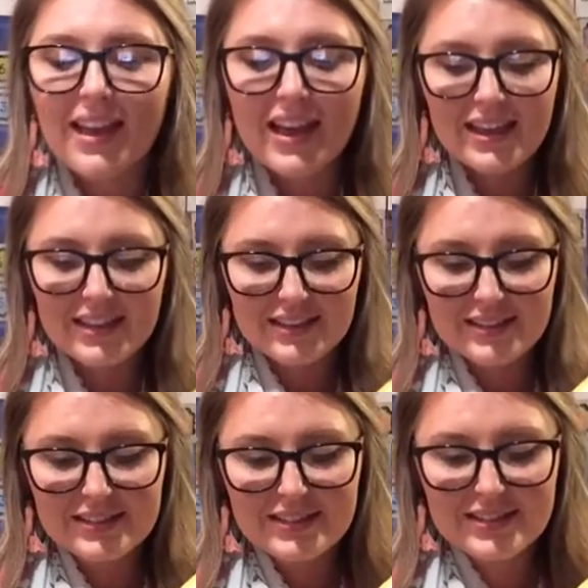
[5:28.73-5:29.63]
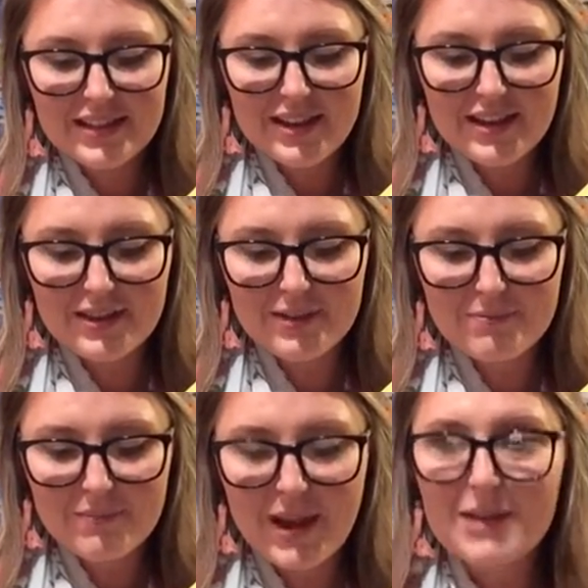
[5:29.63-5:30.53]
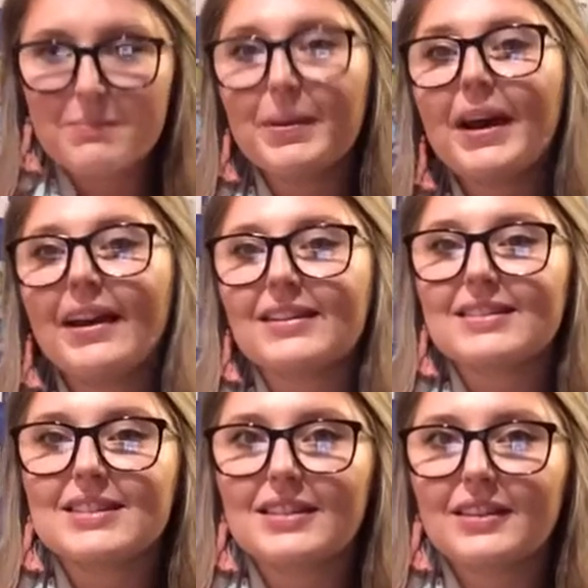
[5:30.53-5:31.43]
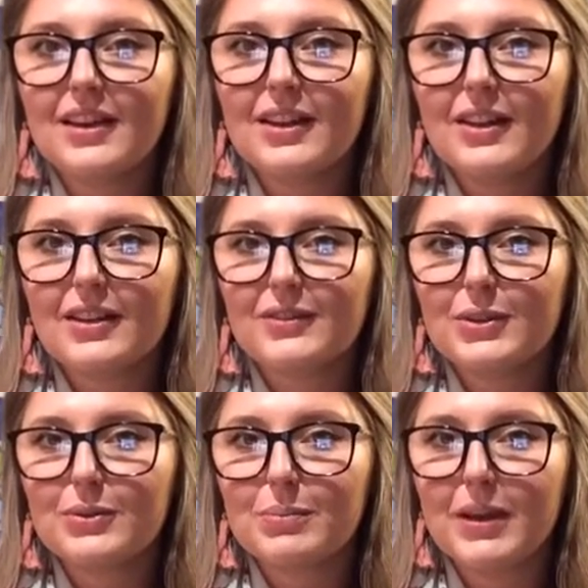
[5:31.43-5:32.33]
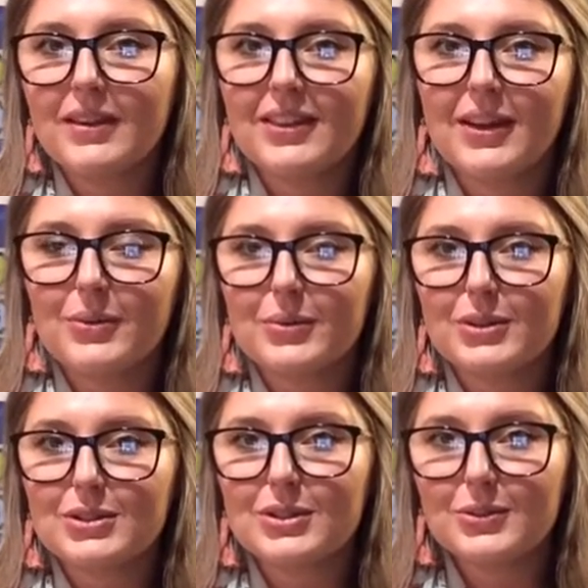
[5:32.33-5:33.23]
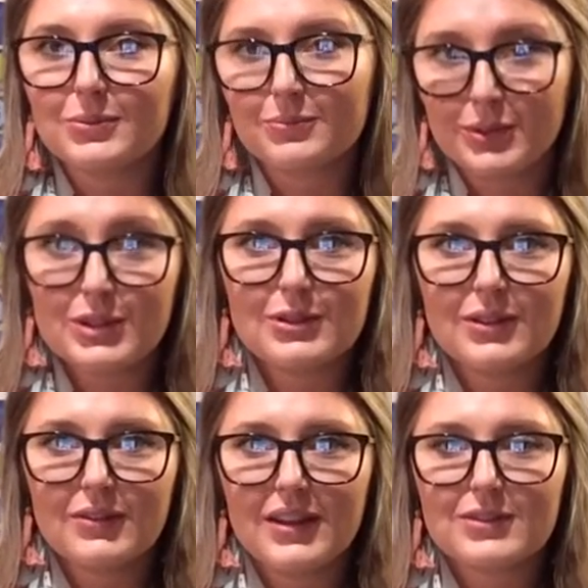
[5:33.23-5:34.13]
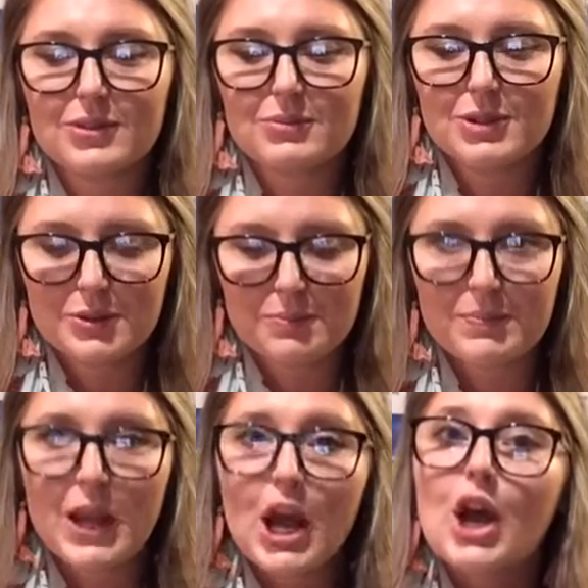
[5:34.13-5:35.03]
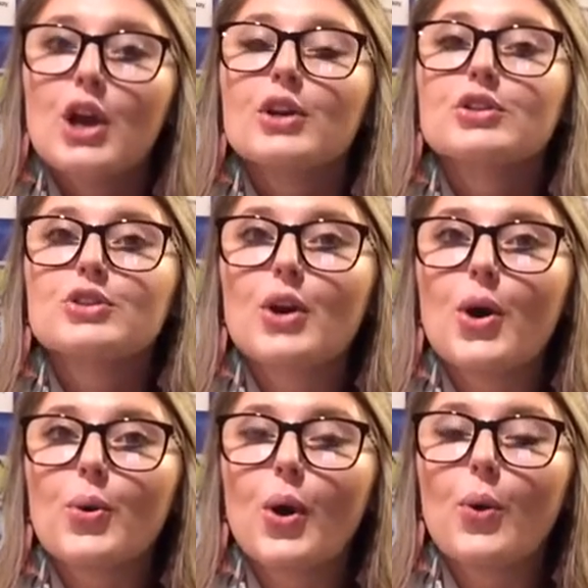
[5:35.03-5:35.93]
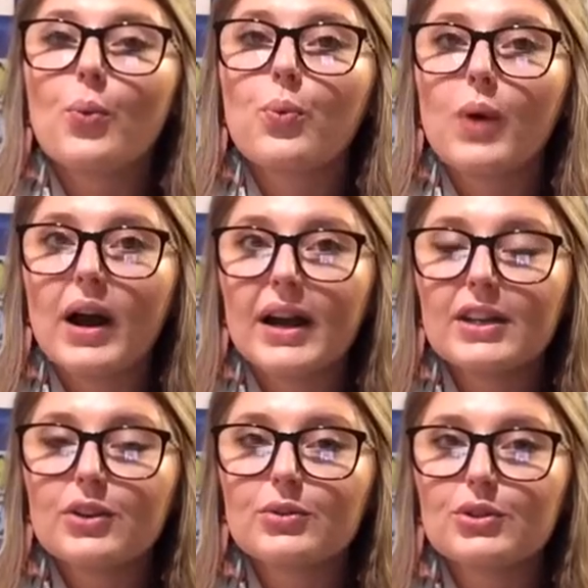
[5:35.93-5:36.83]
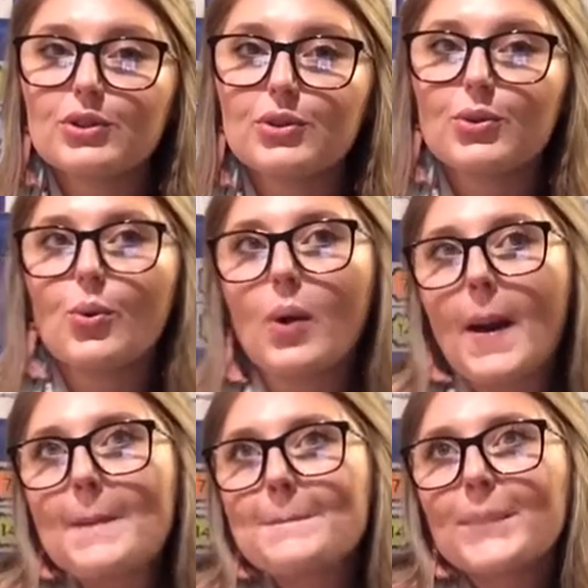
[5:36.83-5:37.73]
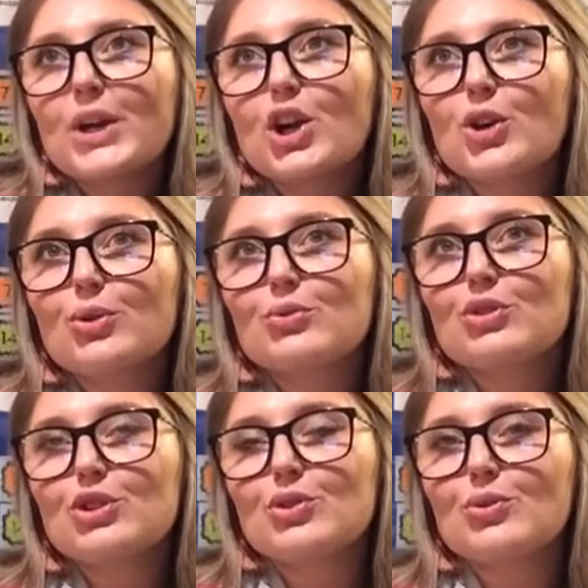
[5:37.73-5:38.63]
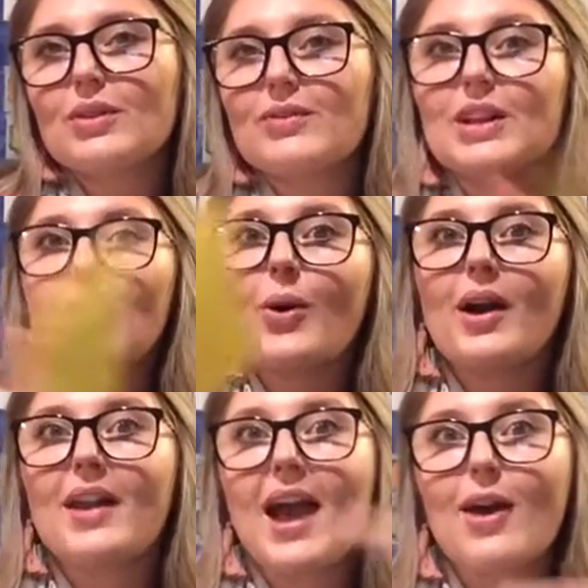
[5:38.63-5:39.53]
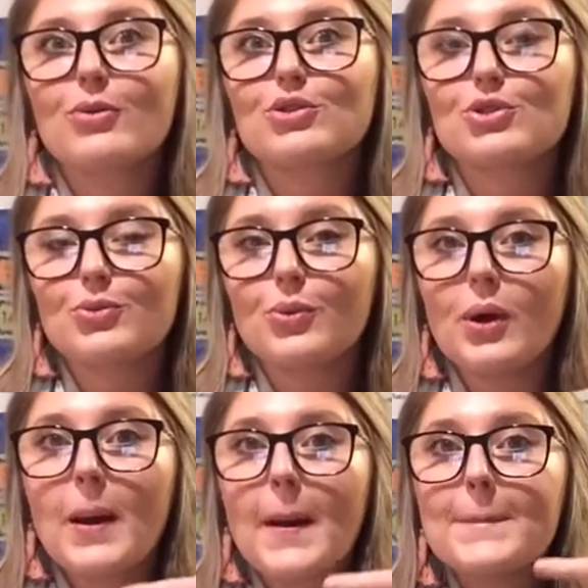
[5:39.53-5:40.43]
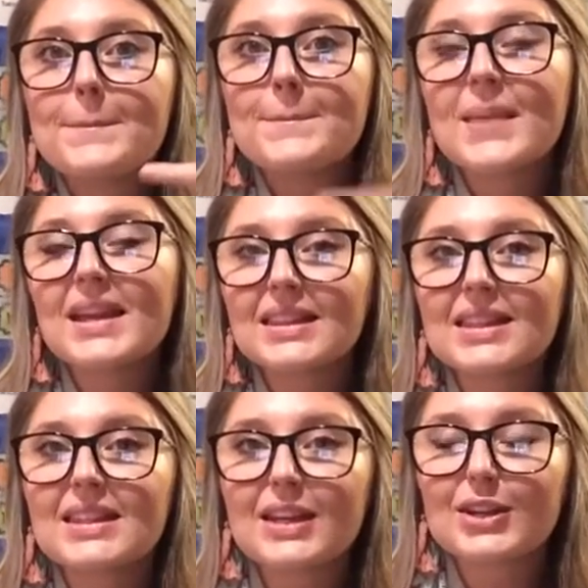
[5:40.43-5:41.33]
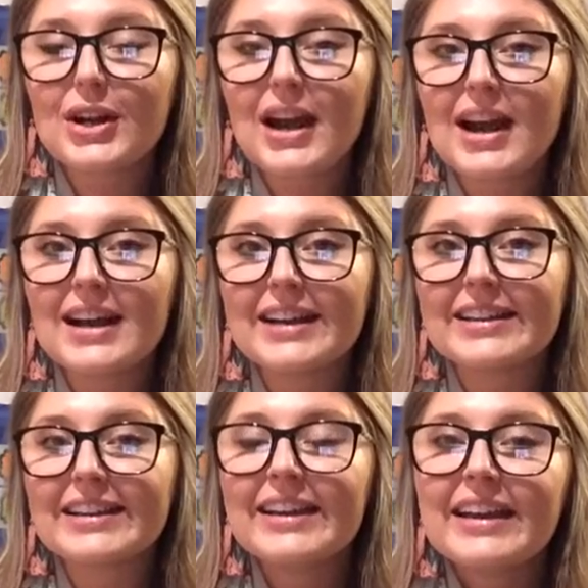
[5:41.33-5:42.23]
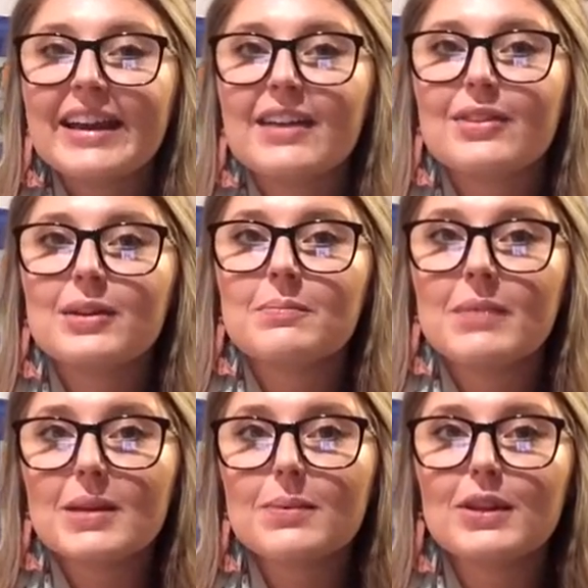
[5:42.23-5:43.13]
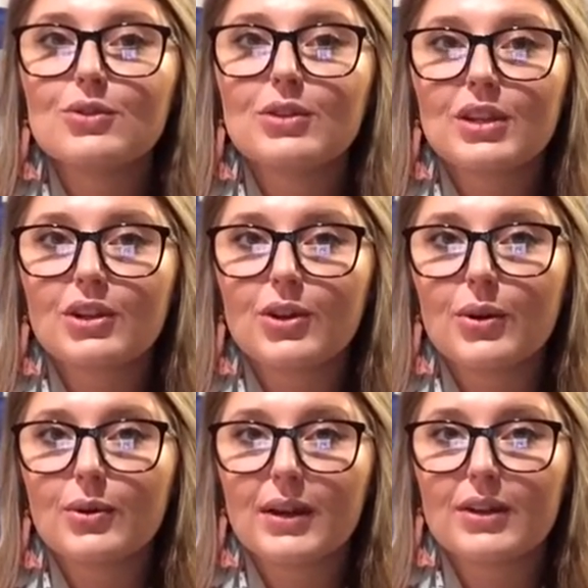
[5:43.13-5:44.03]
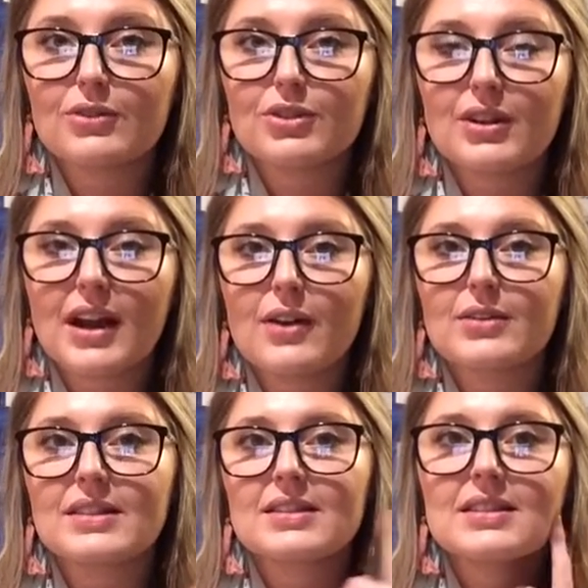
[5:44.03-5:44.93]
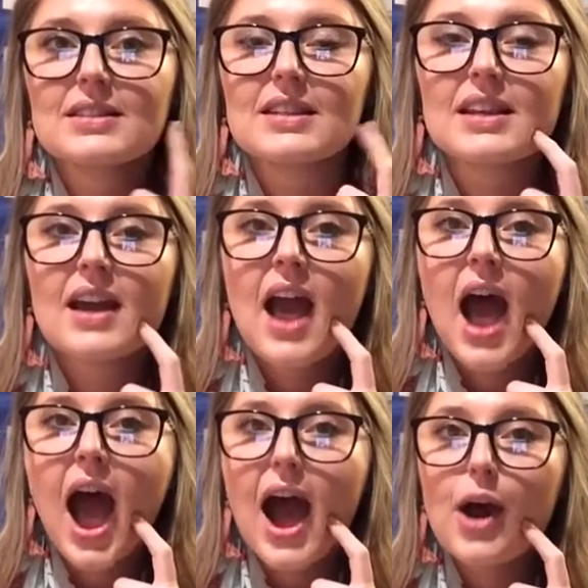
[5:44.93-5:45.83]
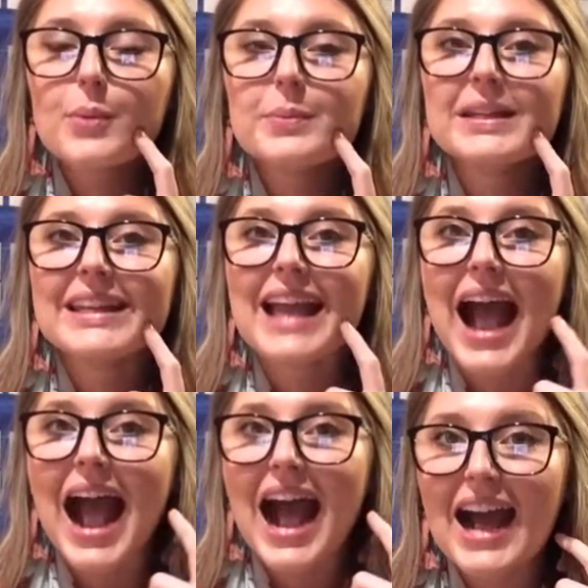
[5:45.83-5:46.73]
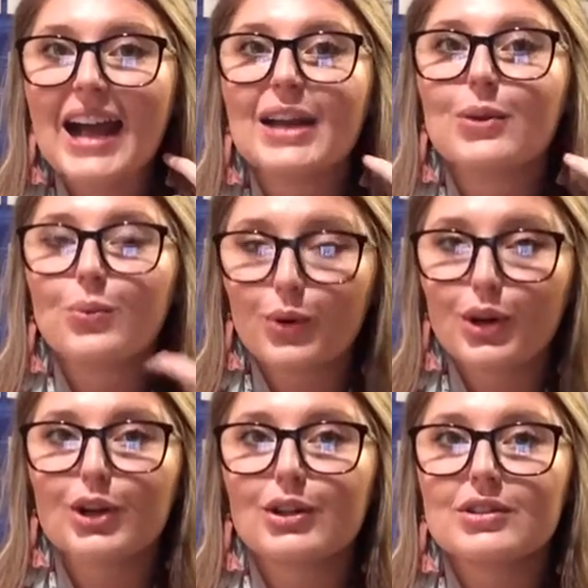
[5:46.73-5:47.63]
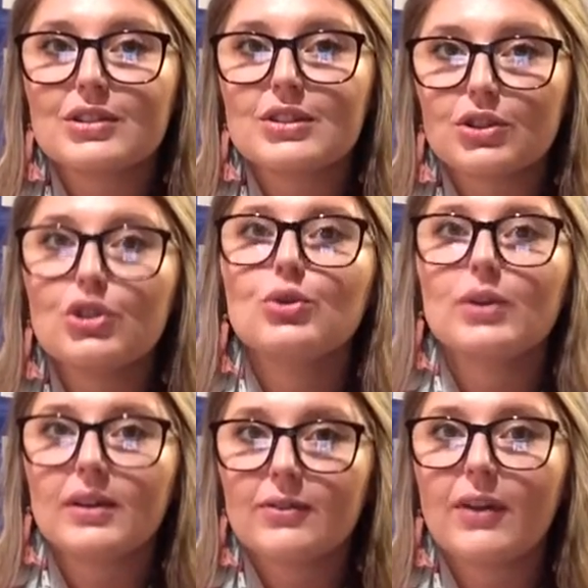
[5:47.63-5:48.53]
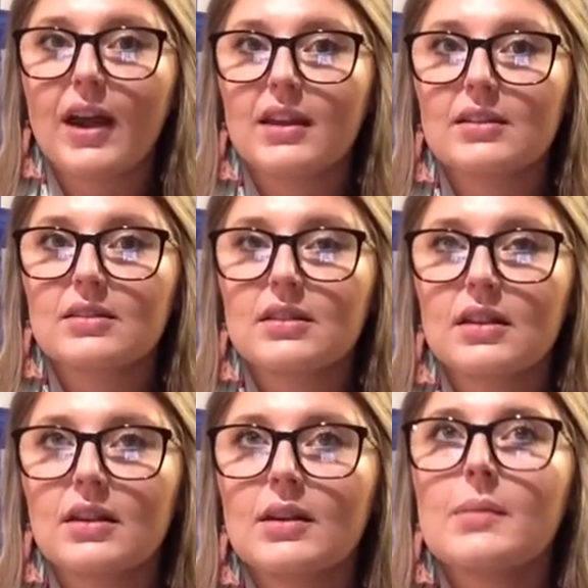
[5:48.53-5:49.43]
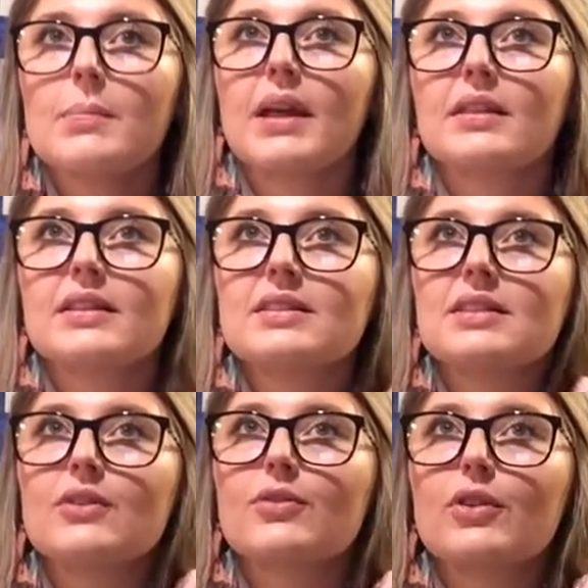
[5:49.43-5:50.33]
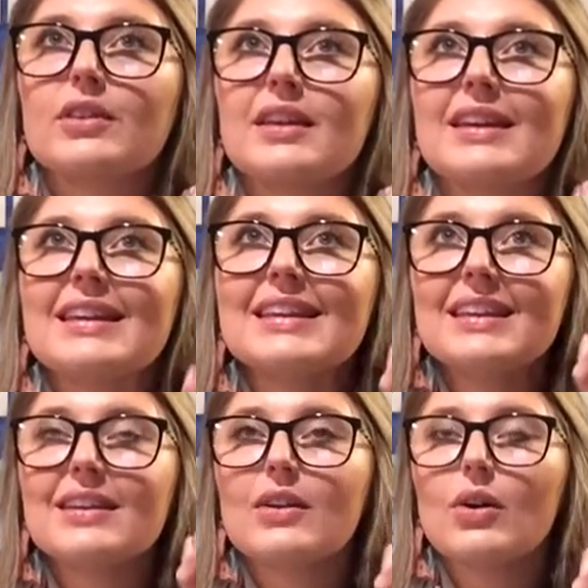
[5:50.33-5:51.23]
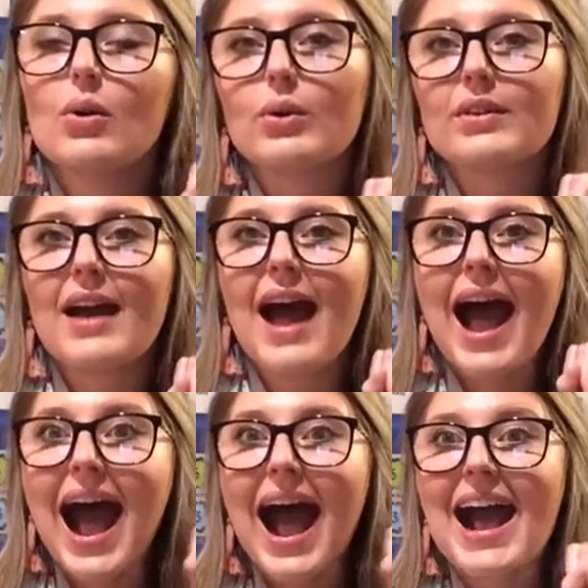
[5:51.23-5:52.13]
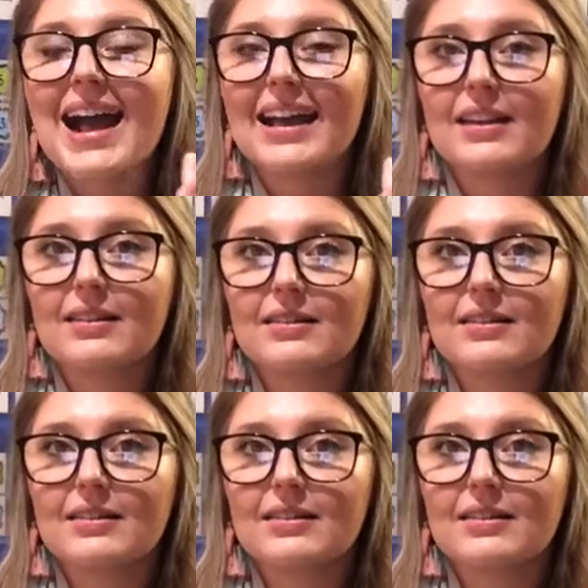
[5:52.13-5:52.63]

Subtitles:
And I bet a lot of you would pick that word too, because you love ice cream too. So why don't you go to the video on how to make the letter I, and then maybe you can go around your house and see how many I words you can find by listening for the I or the I,